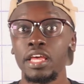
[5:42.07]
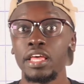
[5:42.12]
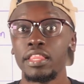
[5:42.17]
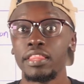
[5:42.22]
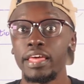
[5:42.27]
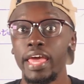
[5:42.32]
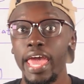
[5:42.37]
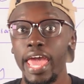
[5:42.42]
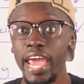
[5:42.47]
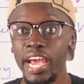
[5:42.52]

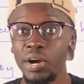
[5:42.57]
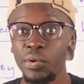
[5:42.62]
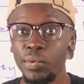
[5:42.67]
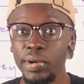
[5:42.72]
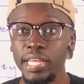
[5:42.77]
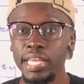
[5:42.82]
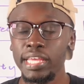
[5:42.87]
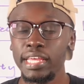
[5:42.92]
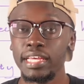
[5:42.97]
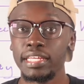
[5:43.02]
the
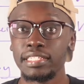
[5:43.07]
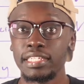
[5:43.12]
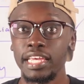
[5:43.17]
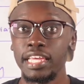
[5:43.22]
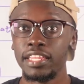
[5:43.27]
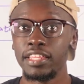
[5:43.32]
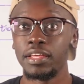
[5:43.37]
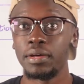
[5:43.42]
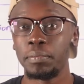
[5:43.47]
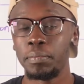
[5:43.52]
equity is
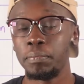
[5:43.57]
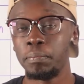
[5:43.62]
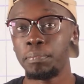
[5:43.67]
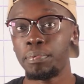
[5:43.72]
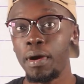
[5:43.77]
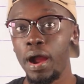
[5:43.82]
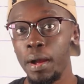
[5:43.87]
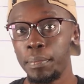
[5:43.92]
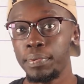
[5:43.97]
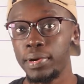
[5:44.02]
in the
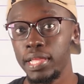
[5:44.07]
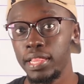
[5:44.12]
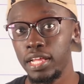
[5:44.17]
property